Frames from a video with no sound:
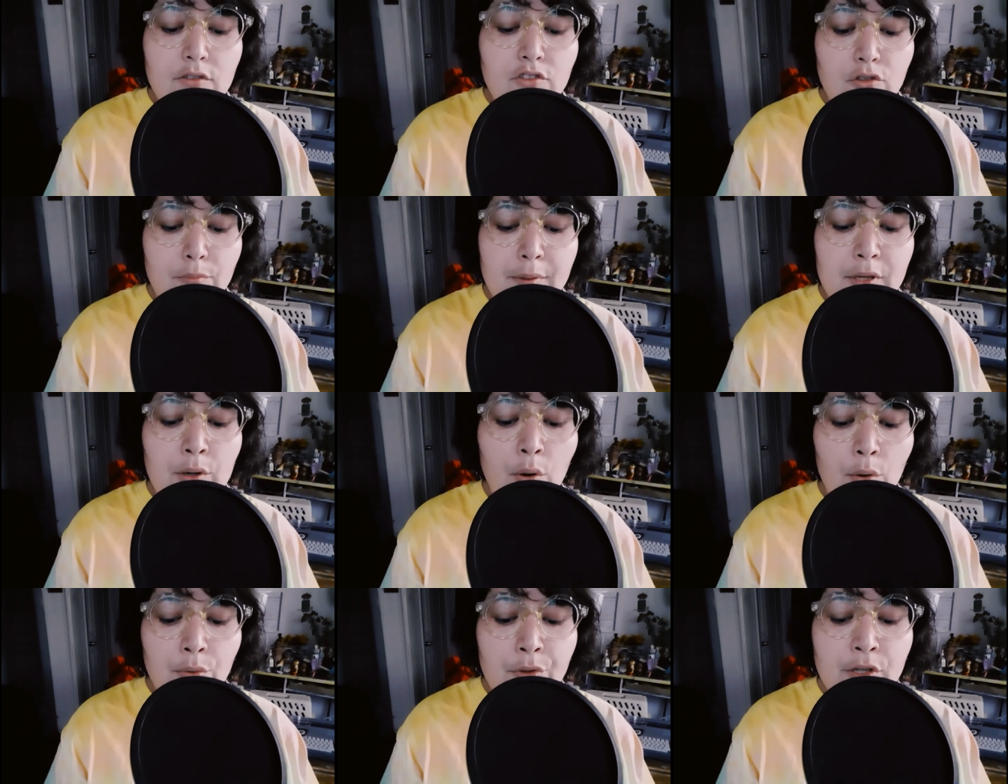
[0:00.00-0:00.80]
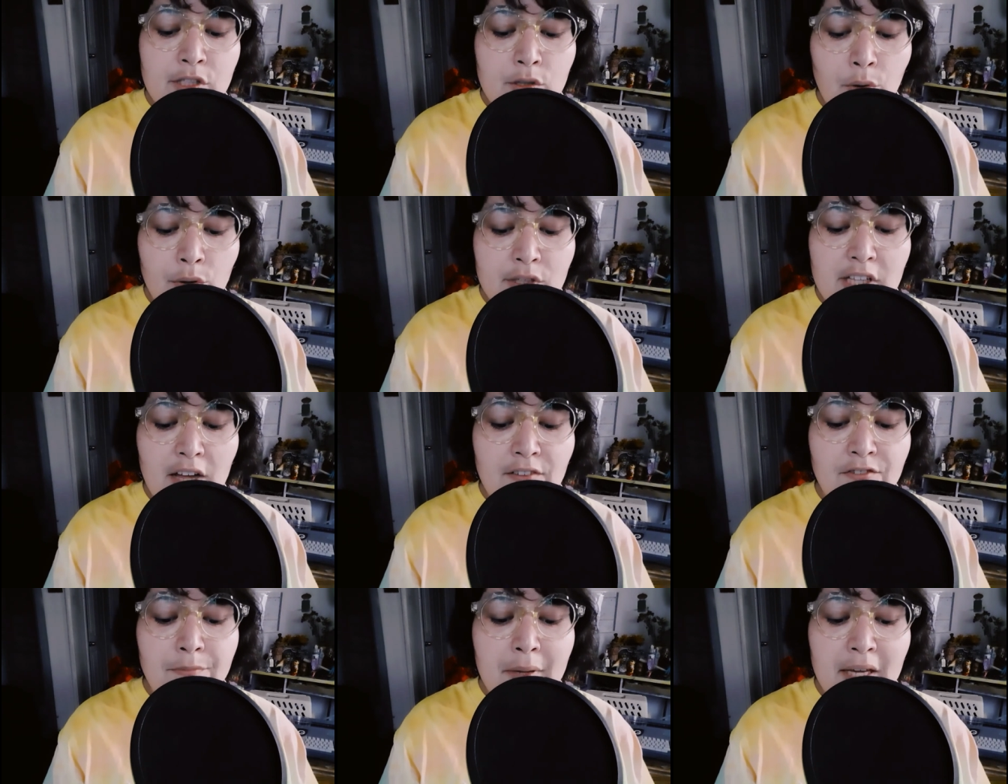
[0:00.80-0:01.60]
To behold the source
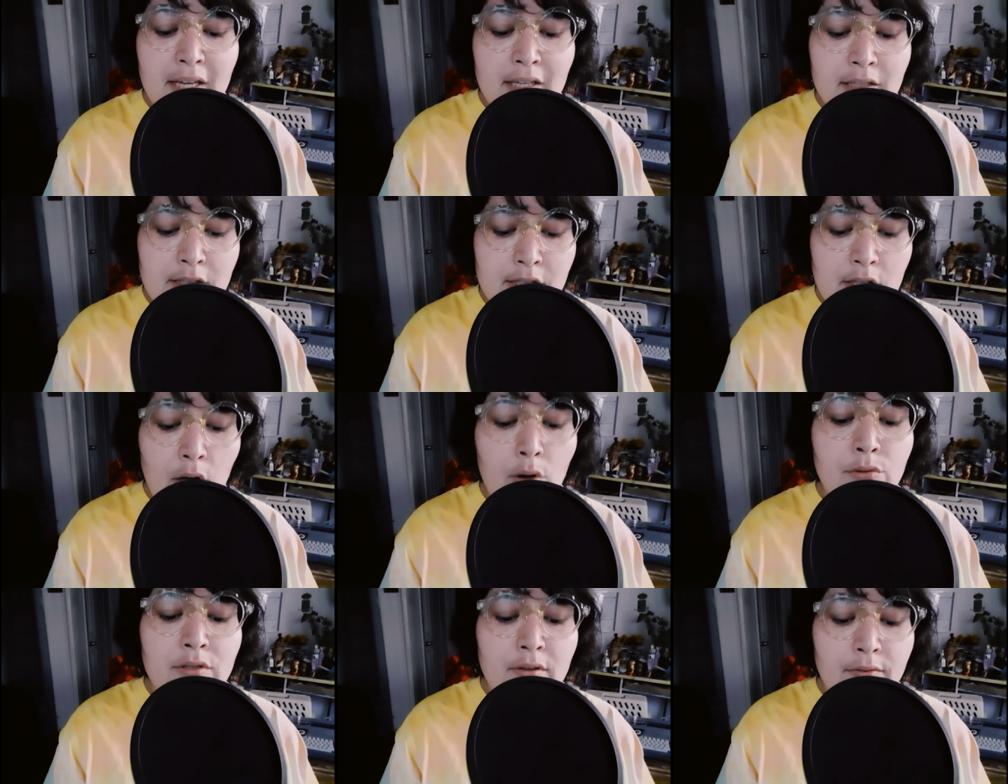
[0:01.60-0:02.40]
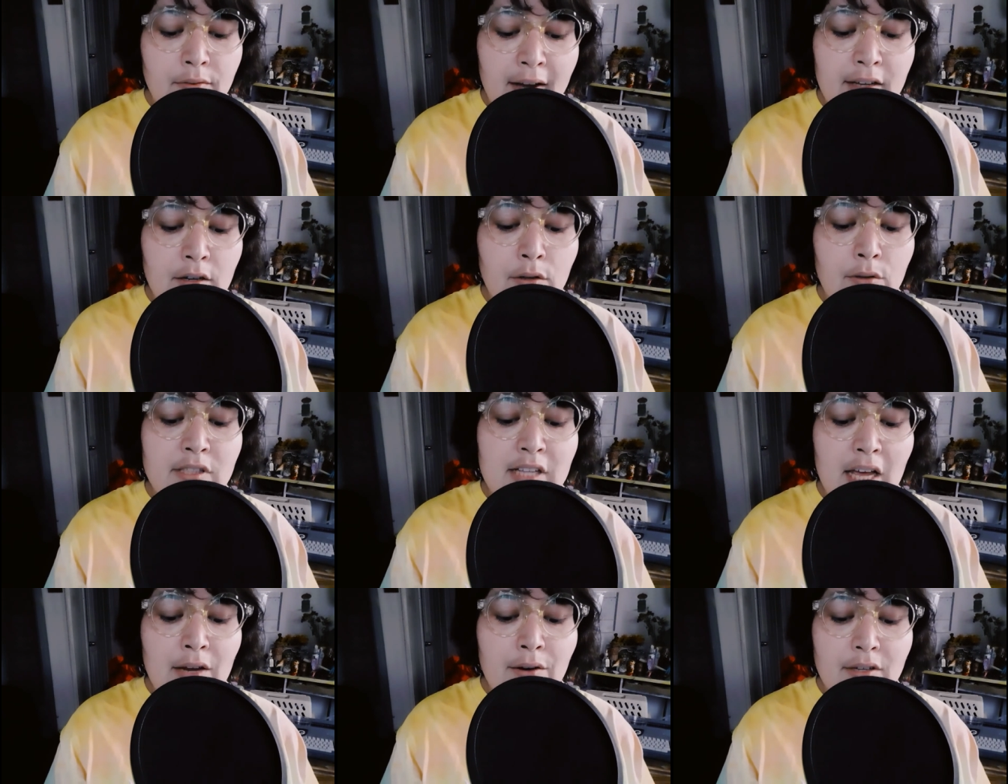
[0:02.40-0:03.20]
of beings, O divine
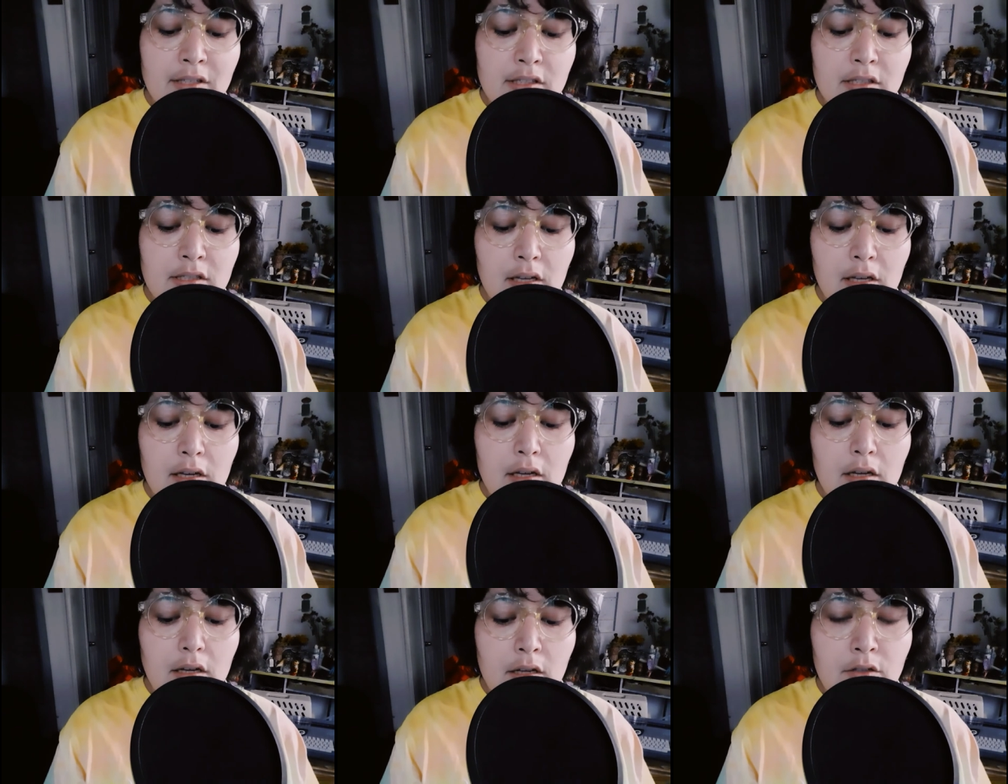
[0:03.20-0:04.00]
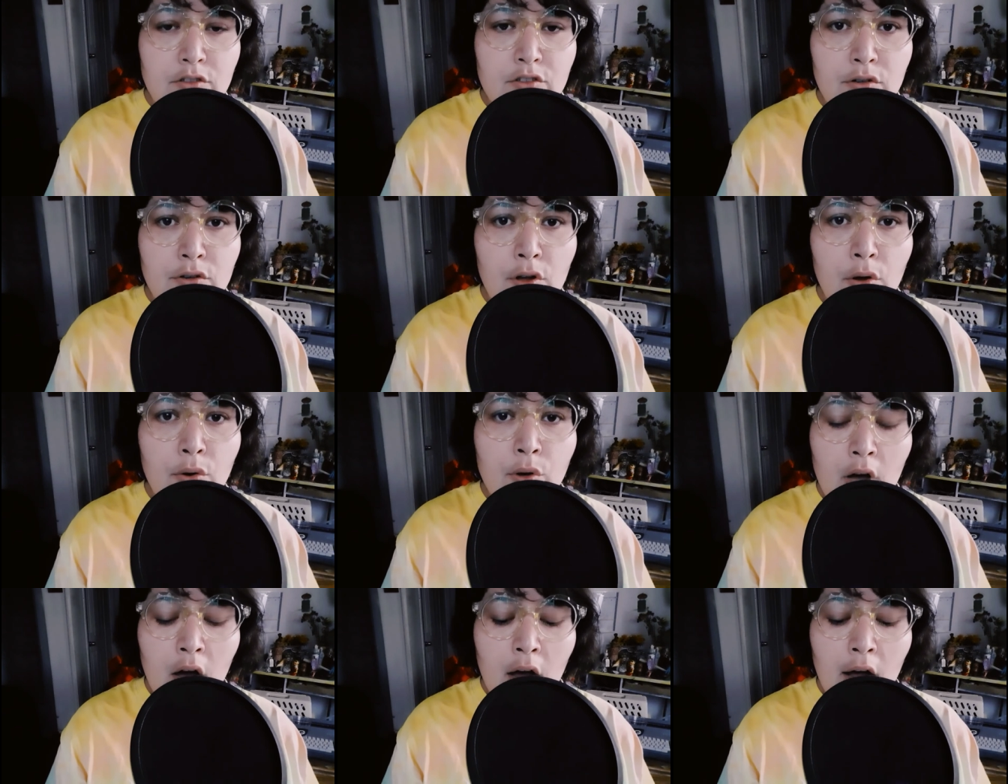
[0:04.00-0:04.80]
Osiris, and to
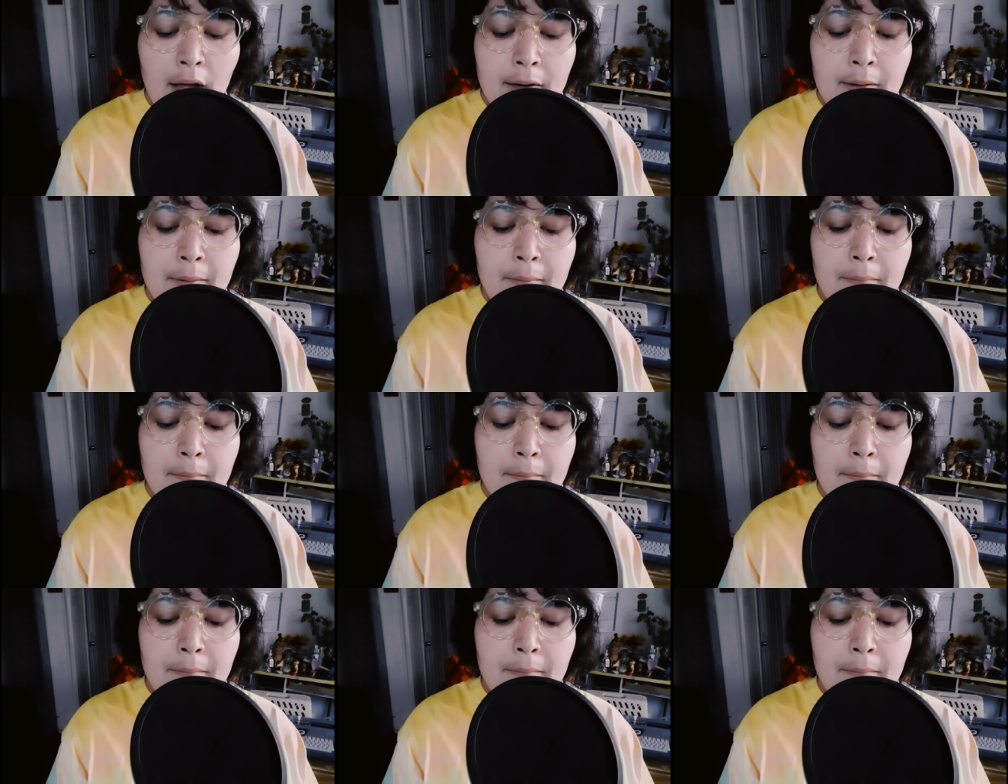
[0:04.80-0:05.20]
know God,